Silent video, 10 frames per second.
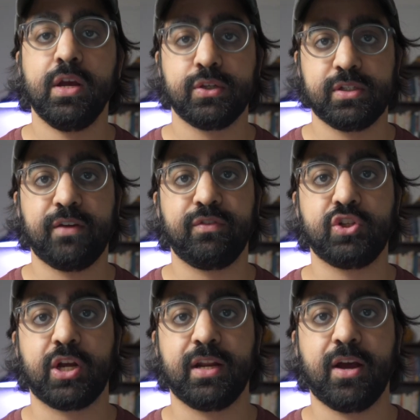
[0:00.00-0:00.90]
So definitely
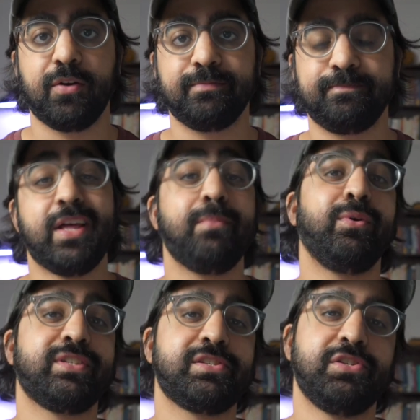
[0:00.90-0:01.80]
check it out. So that
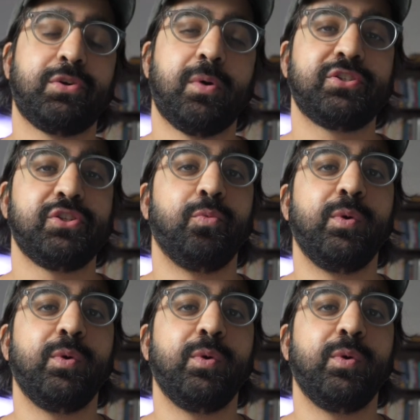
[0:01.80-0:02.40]
brings us to the question,